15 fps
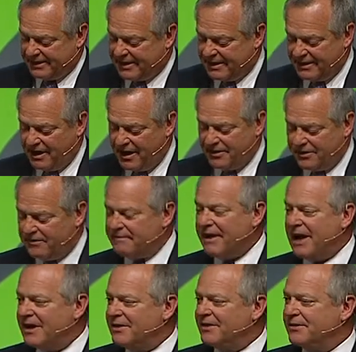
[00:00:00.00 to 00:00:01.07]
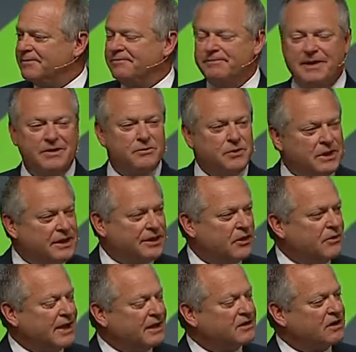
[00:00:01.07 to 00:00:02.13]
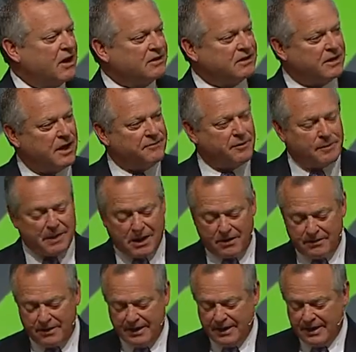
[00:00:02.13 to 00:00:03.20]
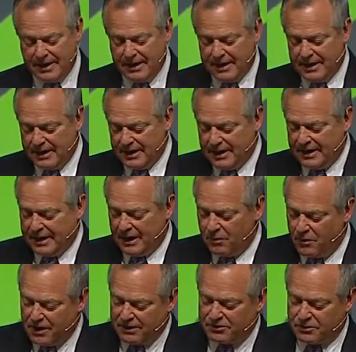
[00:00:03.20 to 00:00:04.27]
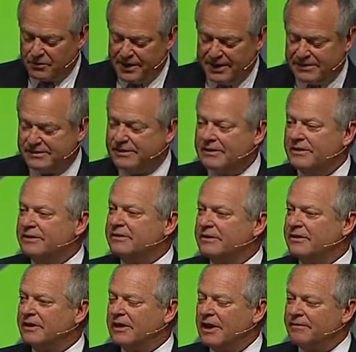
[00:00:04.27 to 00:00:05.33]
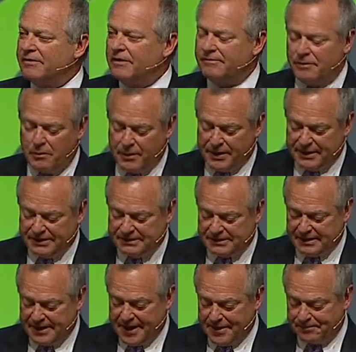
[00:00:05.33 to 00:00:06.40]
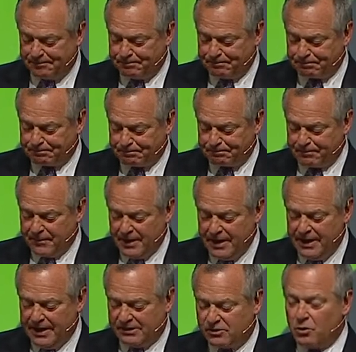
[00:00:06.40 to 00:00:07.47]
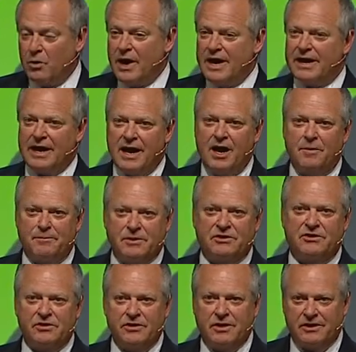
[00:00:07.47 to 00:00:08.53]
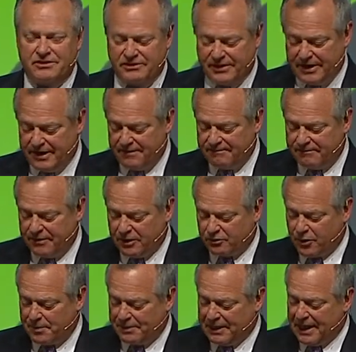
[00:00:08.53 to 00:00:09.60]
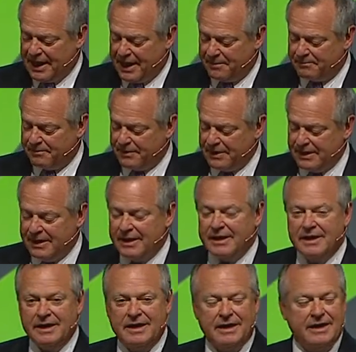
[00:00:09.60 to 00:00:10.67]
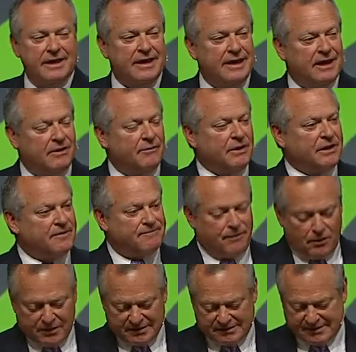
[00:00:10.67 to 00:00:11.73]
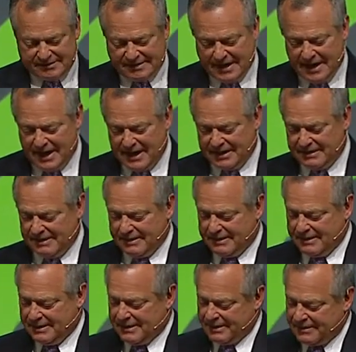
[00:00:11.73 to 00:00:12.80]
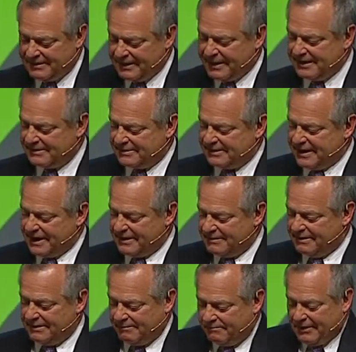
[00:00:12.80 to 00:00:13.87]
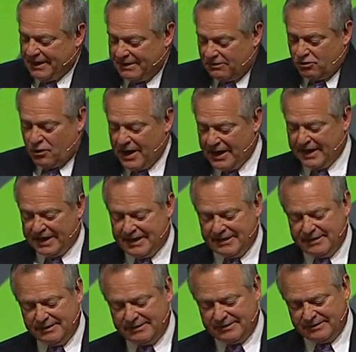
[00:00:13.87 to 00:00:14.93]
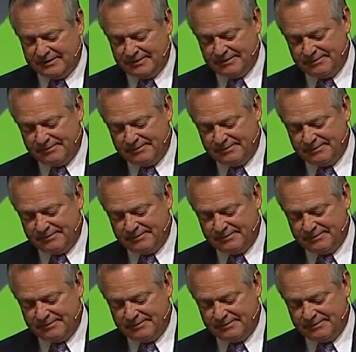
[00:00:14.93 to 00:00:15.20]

get undervalued. They really don't get talked enough about, and I wanted to raise to the level of awareness today. It's a way to help achieve the triple aim, and it really focuses on things like chronic conditions.